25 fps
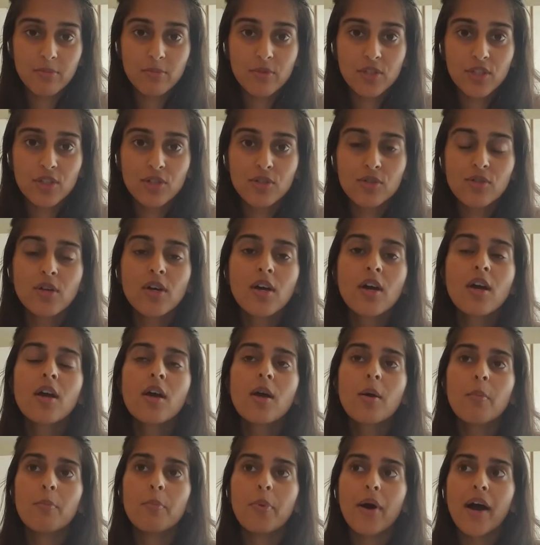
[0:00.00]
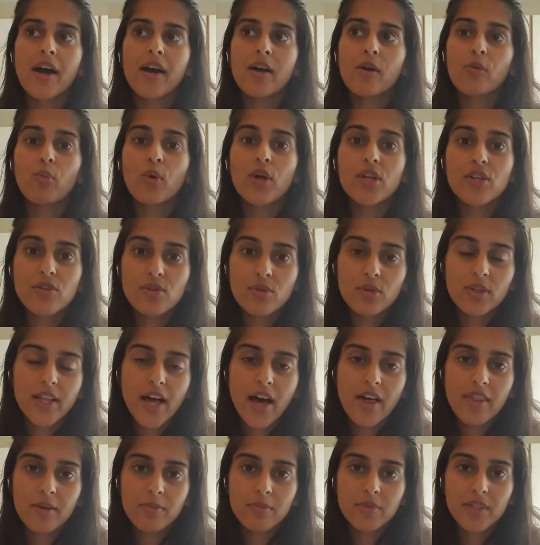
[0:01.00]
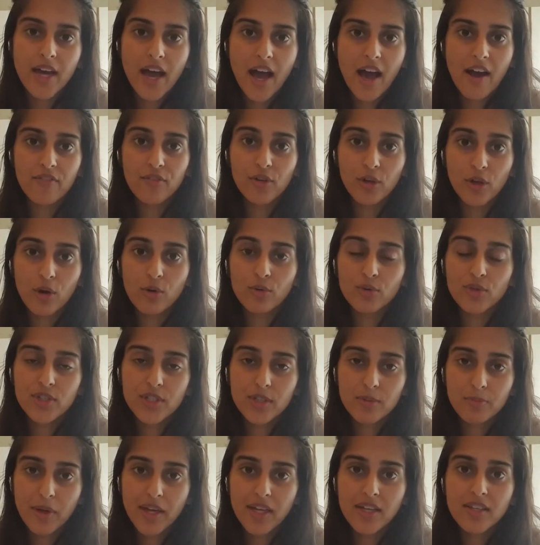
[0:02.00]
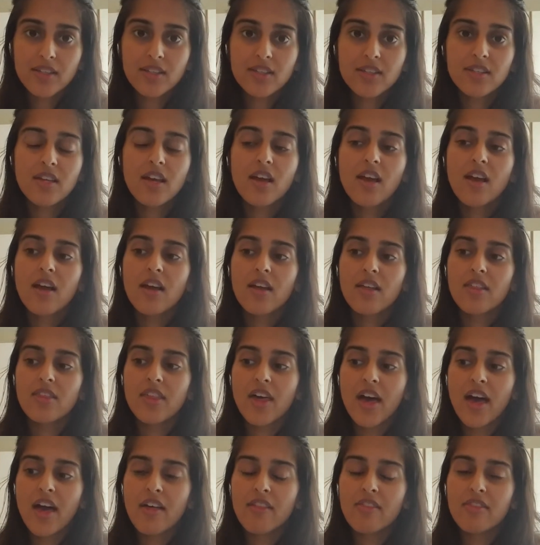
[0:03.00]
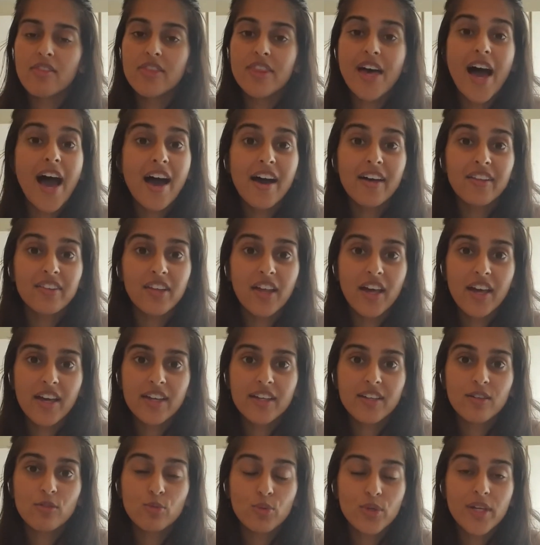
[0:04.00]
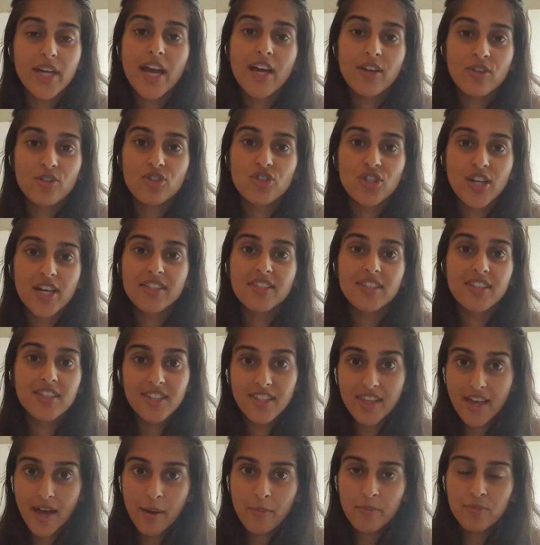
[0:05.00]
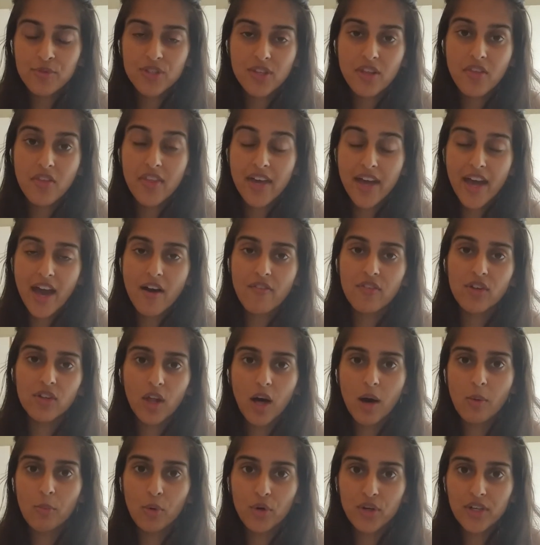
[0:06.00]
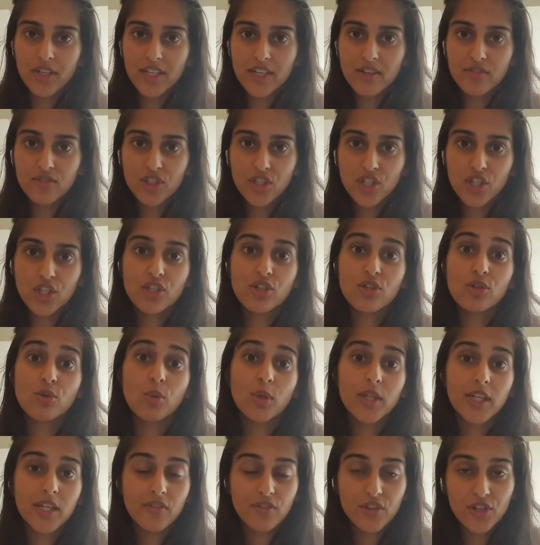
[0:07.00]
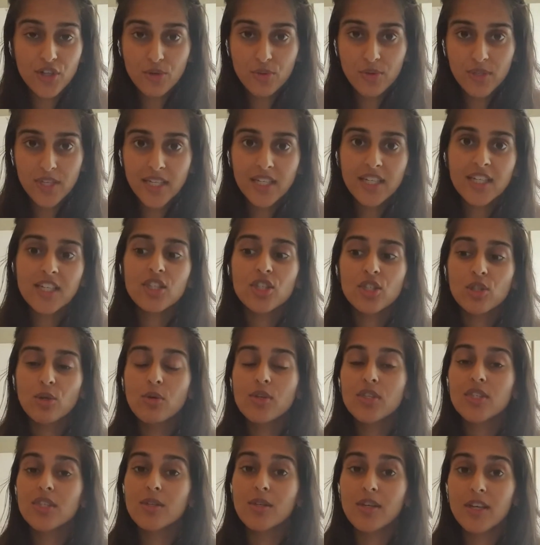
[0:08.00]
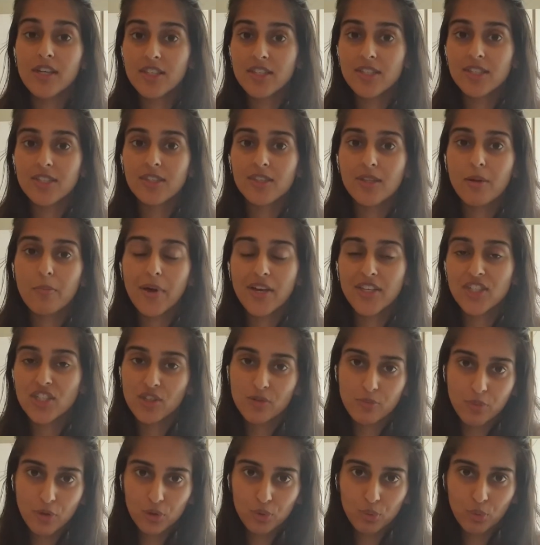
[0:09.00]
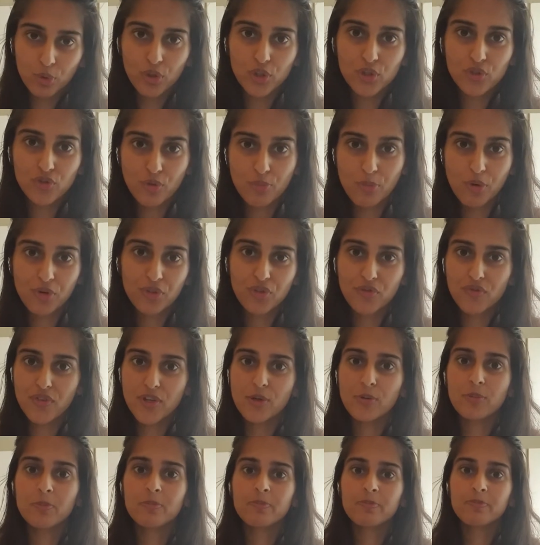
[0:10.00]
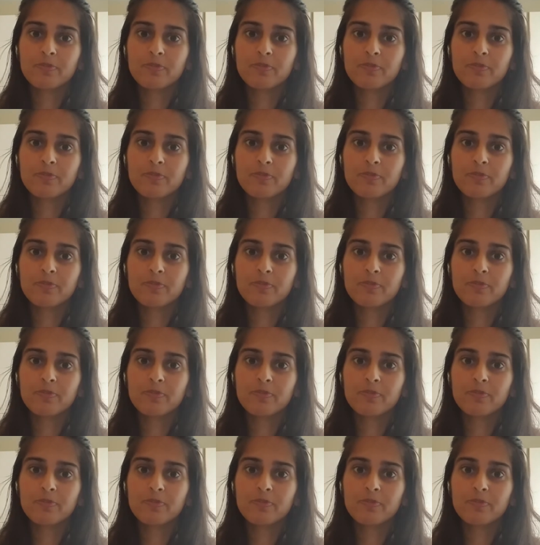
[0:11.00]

to, but when you allow them to have their own space, then that, like, re-energizes them, so then they have a lot more to give to you whenever you need it, so it's the best of both worlds for both of you.